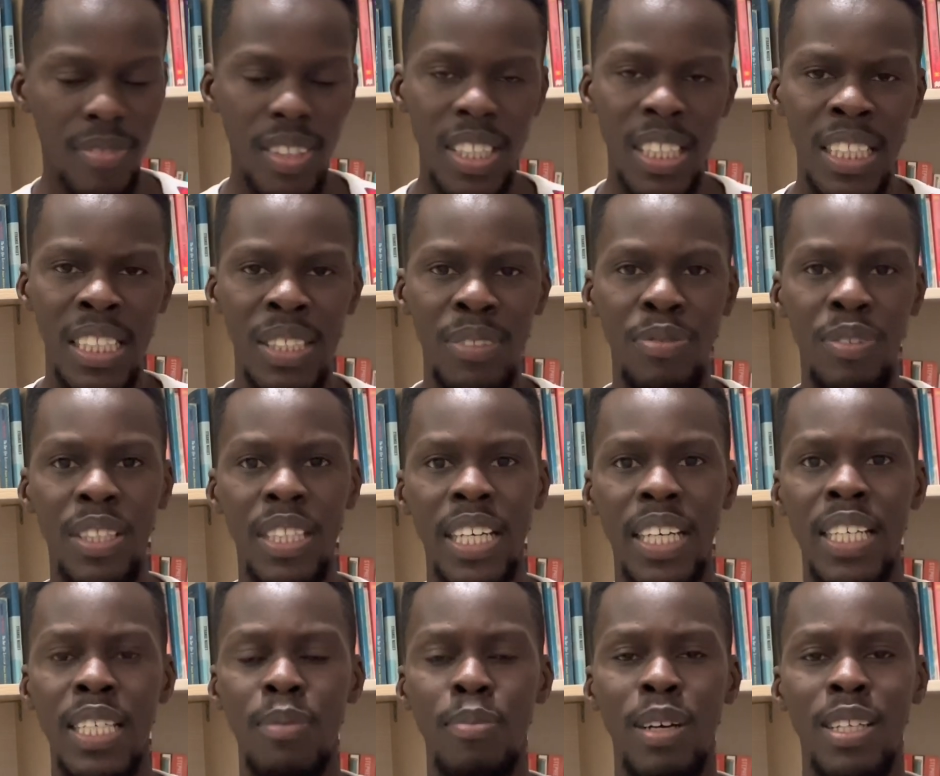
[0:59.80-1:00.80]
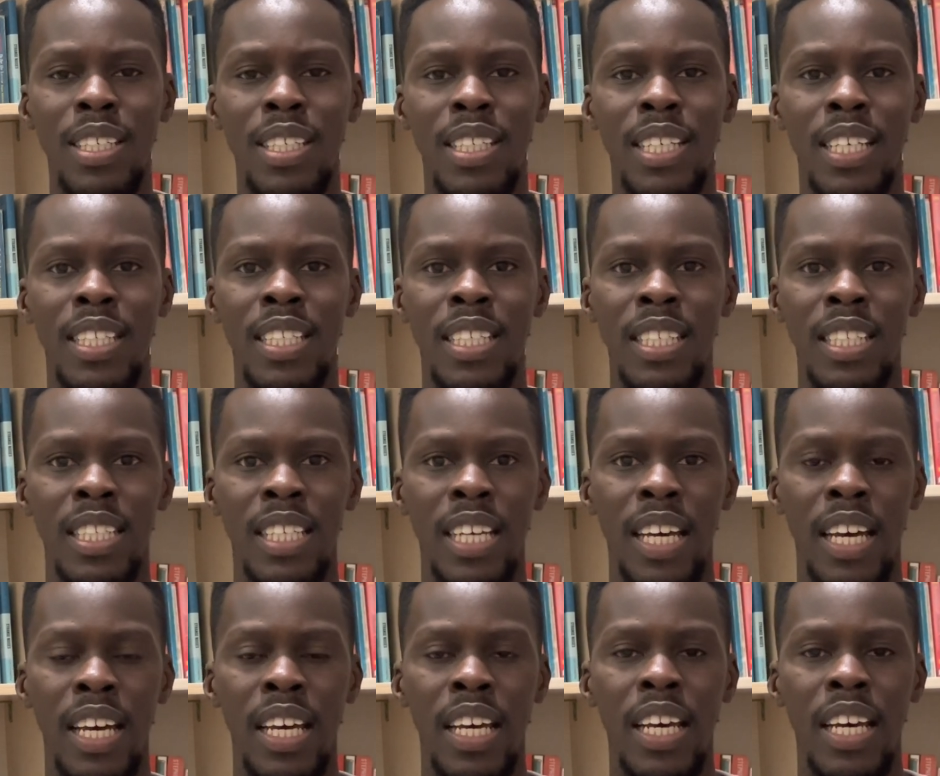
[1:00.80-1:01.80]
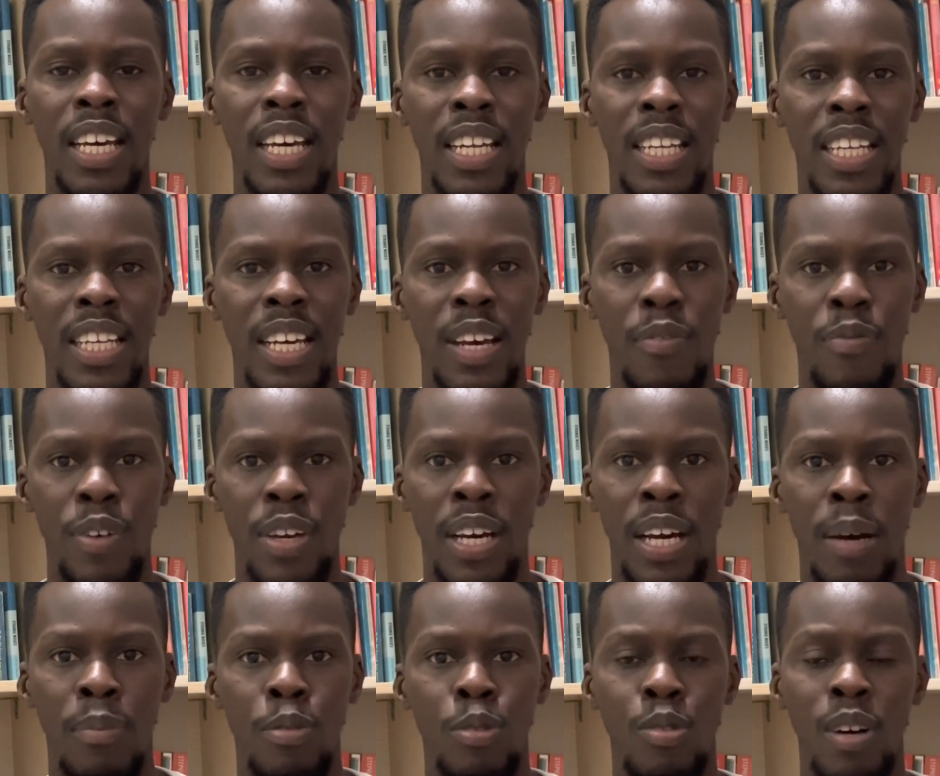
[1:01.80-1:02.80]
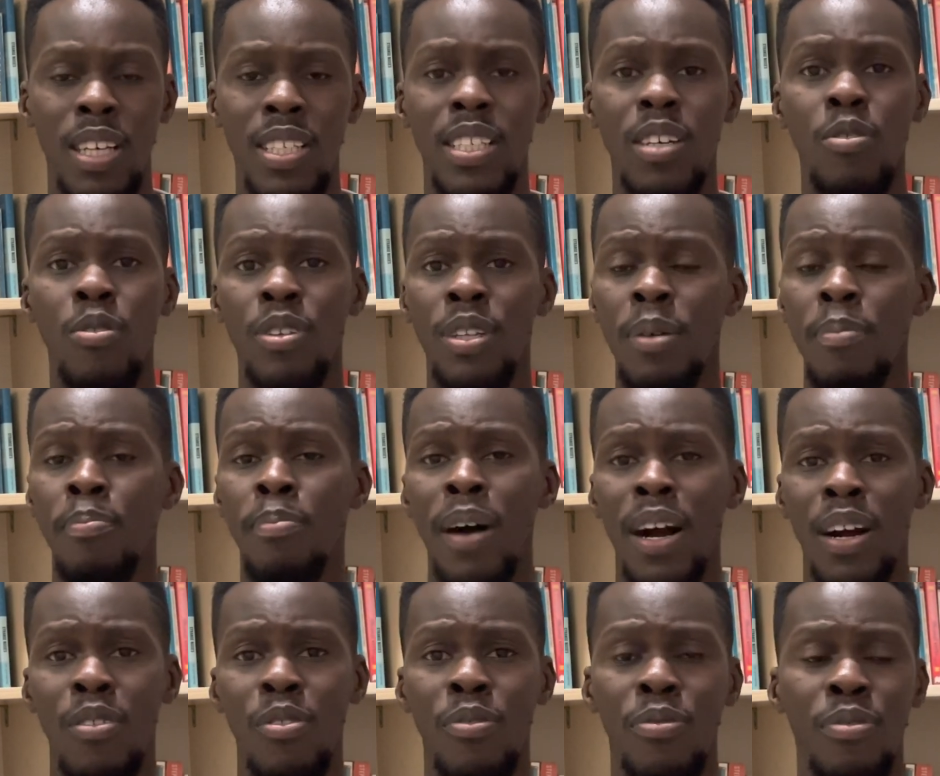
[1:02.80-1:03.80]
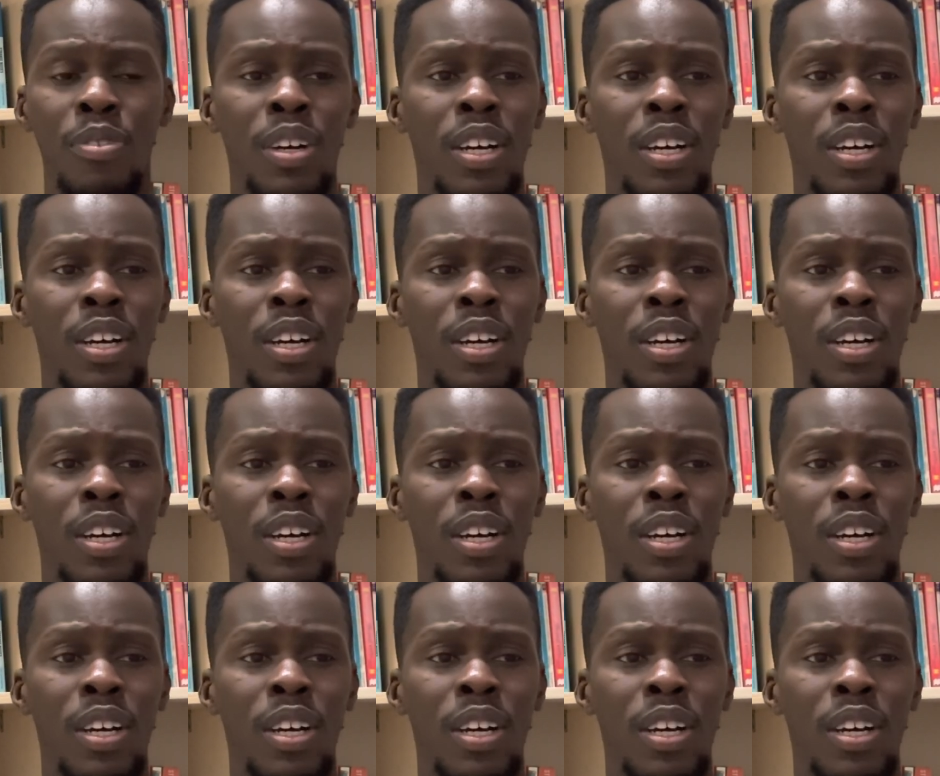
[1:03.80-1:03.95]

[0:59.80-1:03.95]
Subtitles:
defeat against Manchester City in the FA Cup. So Arsenal on the back of